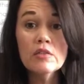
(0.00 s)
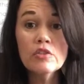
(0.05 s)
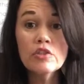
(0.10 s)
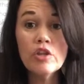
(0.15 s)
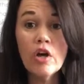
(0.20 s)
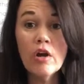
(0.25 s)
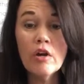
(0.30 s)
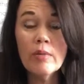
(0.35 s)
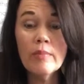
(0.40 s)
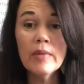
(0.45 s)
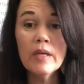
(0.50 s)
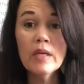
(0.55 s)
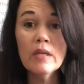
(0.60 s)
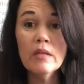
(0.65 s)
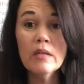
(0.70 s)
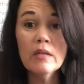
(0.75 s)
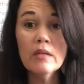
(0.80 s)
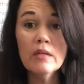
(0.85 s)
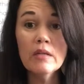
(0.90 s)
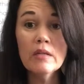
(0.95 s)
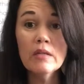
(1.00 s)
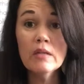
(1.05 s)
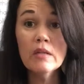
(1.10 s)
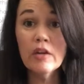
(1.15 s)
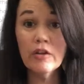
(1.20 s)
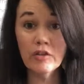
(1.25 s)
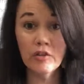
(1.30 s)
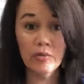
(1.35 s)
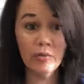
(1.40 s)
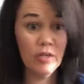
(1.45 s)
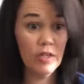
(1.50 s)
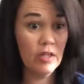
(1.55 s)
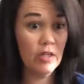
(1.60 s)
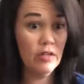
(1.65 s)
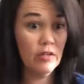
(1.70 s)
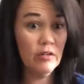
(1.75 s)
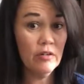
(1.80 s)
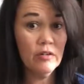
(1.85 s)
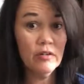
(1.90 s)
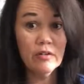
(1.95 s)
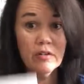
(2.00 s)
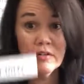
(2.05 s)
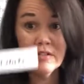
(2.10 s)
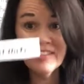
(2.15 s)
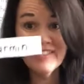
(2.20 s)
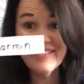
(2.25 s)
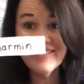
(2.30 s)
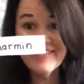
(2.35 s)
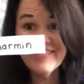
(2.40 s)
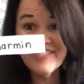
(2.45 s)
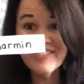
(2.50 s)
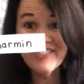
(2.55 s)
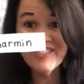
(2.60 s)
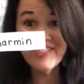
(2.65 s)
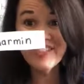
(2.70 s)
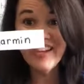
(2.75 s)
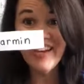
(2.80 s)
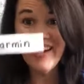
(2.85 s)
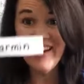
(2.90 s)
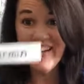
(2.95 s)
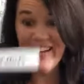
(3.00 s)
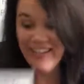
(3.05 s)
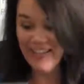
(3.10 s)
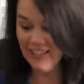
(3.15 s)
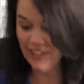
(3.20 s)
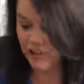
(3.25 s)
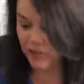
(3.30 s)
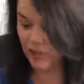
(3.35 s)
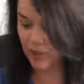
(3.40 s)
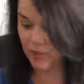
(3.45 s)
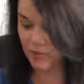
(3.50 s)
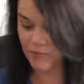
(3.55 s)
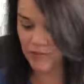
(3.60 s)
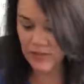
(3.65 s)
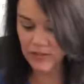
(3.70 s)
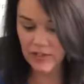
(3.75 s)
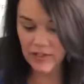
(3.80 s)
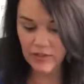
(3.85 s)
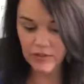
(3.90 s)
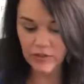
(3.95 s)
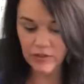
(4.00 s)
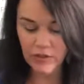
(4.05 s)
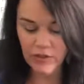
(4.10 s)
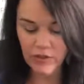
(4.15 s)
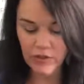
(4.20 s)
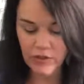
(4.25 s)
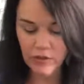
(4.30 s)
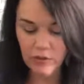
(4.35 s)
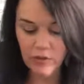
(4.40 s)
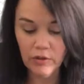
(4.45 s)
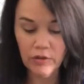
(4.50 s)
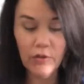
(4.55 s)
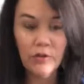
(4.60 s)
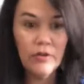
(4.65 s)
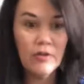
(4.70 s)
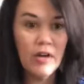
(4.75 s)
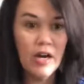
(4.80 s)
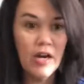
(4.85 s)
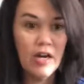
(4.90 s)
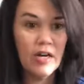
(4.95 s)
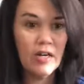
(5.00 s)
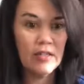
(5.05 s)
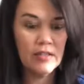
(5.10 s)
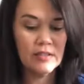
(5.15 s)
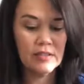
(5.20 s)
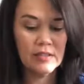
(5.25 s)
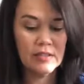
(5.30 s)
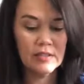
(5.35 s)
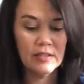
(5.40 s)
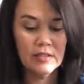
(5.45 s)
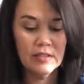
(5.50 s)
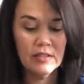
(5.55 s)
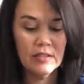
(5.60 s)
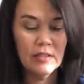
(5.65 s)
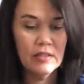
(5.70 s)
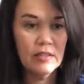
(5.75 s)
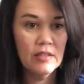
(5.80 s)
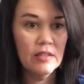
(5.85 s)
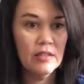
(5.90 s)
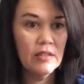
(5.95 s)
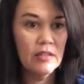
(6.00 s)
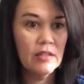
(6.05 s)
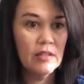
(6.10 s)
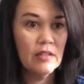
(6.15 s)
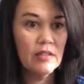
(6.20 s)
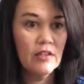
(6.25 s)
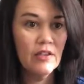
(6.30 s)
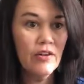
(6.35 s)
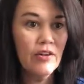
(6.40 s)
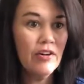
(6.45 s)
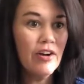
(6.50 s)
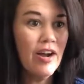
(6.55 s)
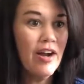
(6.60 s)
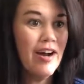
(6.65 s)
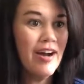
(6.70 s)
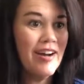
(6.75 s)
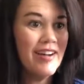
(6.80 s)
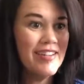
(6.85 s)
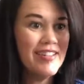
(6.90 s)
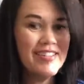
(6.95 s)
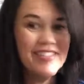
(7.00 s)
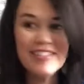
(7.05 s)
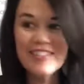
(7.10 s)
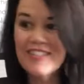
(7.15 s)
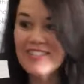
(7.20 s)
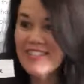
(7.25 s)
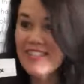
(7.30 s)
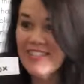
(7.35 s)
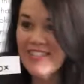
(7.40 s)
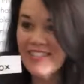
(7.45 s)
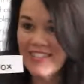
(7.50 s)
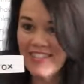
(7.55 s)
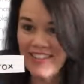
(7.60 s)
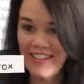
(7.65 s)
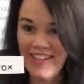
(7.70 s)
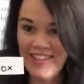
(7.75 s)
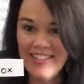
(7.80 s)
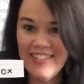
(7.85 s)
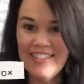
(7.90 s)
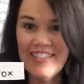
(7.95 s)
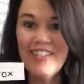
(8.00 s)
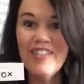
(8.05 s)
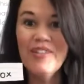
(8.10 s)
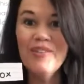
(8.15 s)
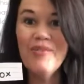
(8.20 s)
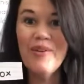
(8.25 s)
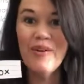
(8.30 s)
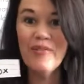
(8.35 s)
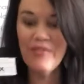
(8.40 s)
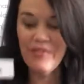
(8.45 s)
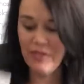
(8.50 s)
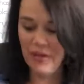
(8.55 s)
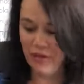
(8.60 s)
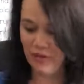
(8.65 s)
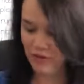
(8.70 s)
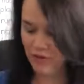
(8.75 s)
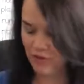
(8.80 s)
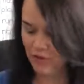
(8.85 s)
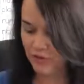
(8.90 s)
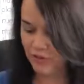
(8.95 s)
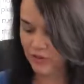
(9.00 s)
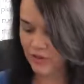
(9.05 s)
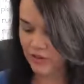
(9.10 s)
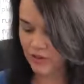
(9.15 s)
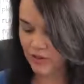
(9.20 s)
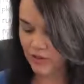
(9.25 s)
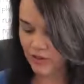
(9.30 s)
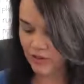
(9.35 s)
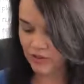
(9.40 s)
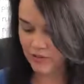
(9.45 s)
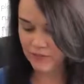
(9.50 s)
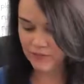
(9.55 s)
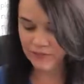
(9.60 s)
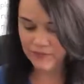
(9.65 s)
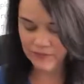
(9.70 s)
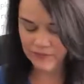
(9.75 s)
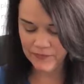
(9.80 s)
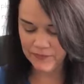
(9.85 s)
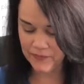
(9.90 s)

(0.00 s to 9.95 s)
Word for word: Charmin, are you here? Great. Charmin's here too. Clorox. Clorox. I see you over there, you cute little girl.